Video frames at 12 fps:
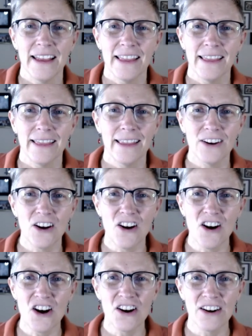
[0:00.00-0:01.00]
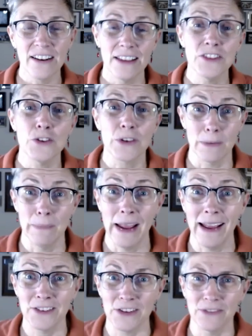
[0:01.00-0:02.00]
There are, as you can
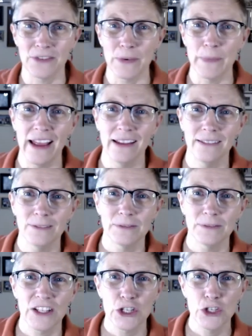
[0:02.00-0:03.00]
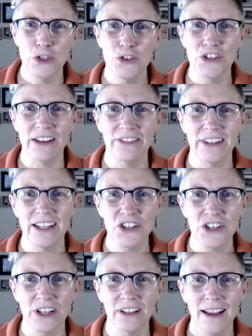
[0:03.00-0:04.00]
imagine from that huge
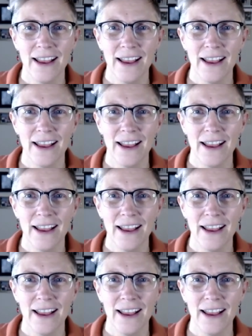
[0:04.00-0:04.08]
definition,